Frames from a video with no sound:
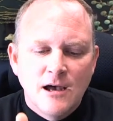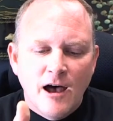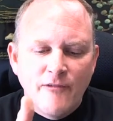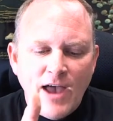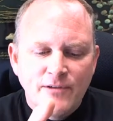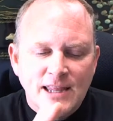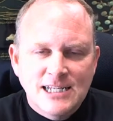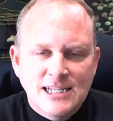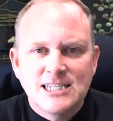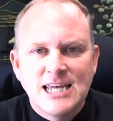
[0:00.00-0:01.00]
of having
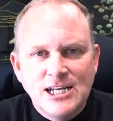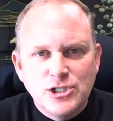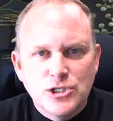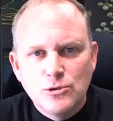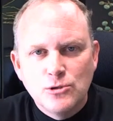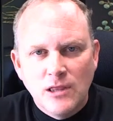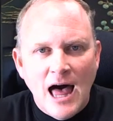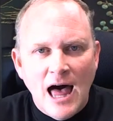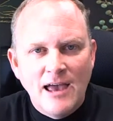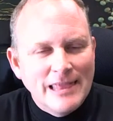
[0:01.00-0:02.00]
that staging to
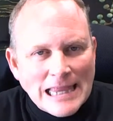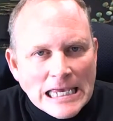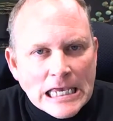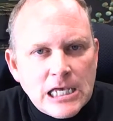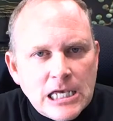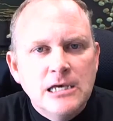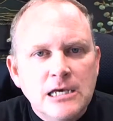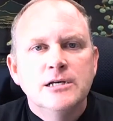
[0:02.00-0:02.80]
live link